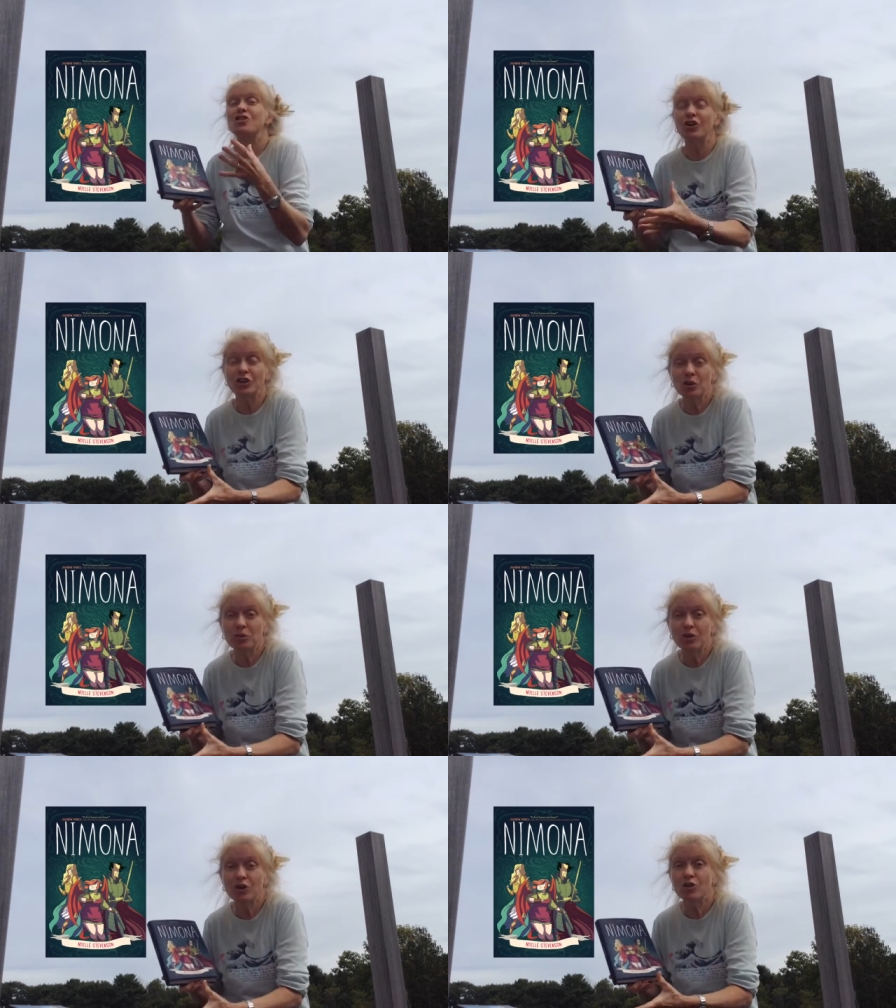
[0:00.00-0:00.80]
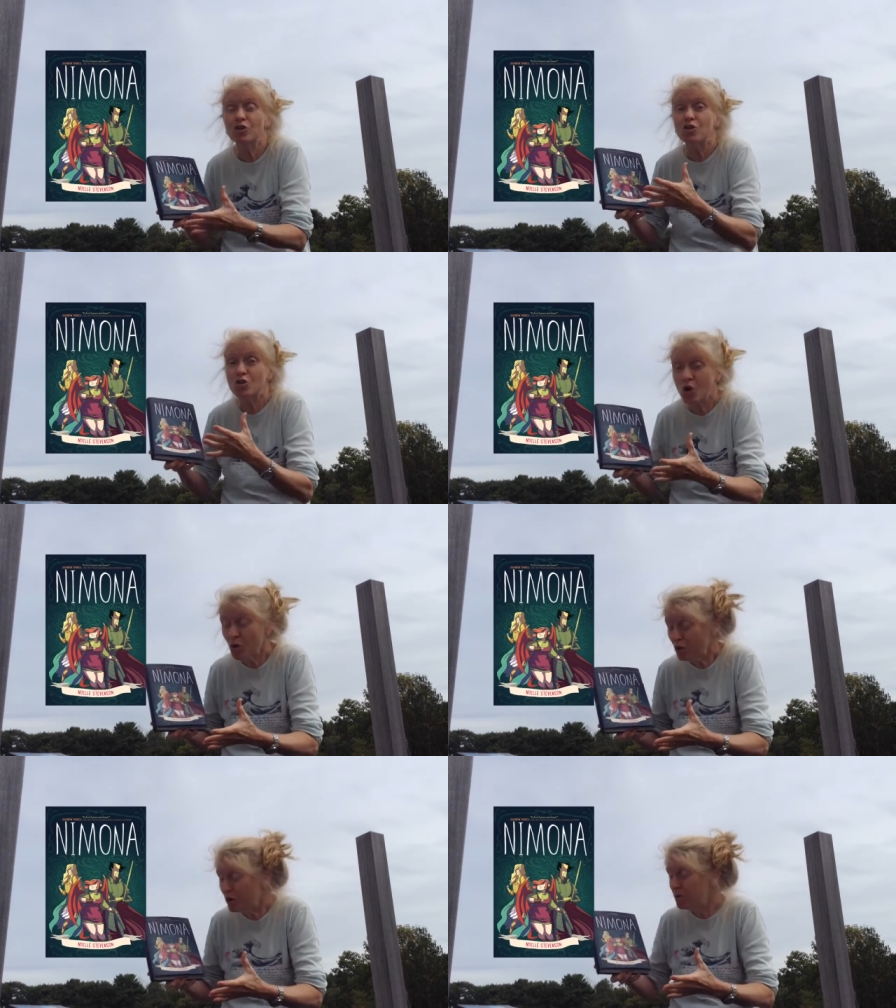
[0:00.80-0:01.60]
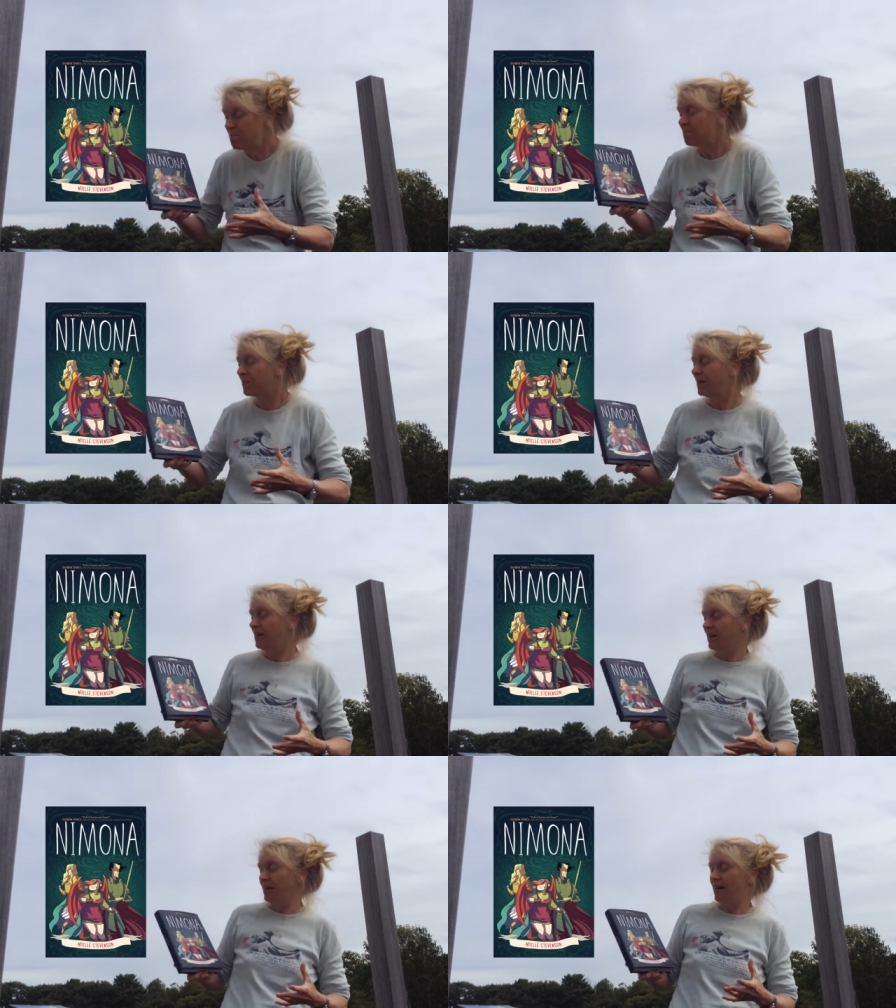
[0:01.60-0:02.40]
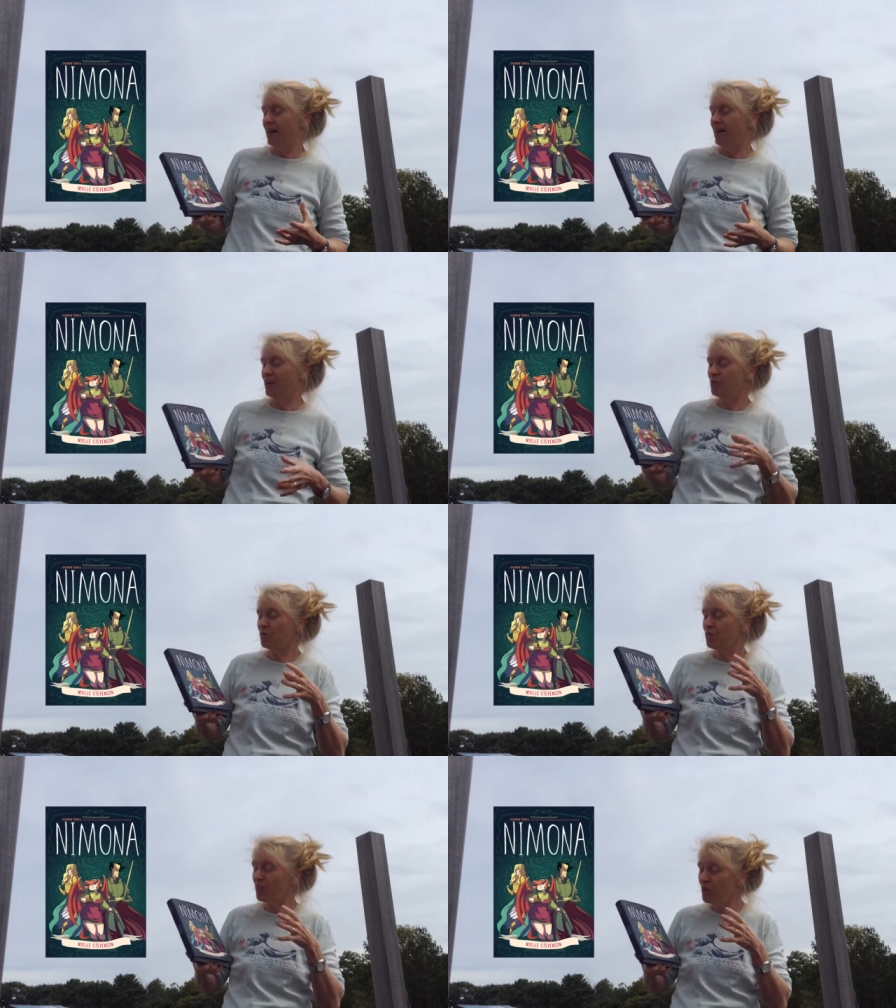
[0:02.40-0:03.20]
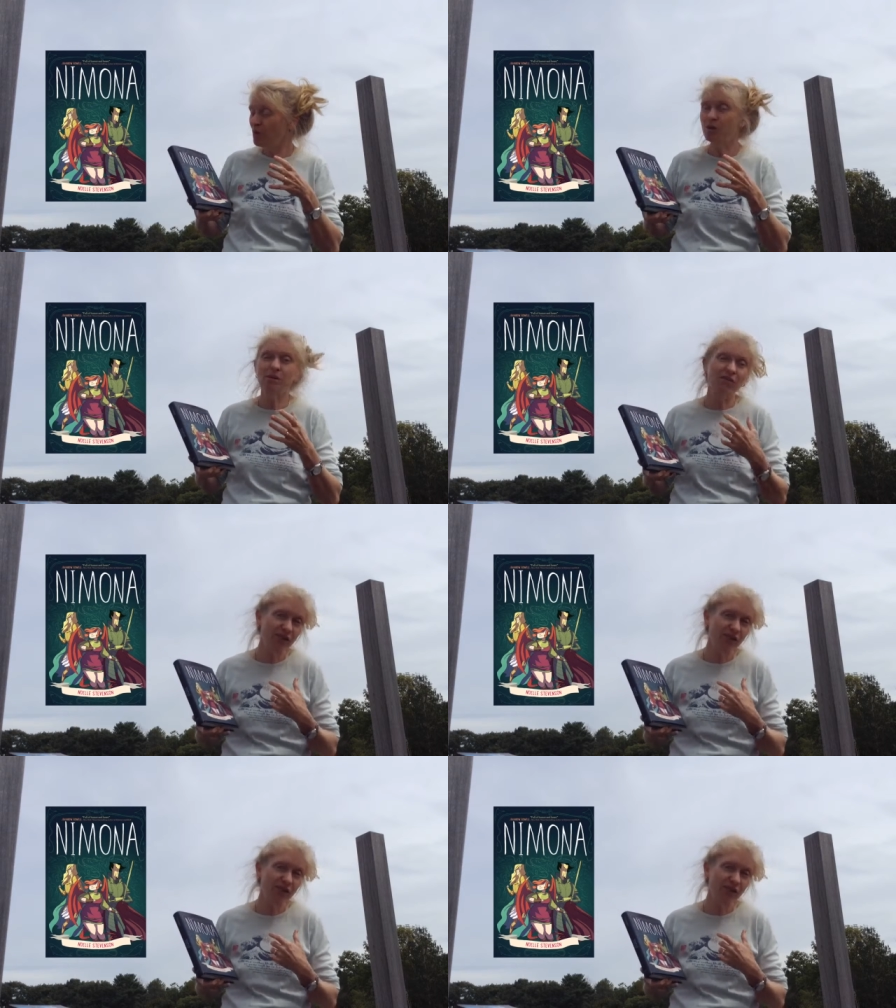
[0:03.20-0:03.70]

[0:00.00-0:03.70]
dark humor in here is so good. I think one of my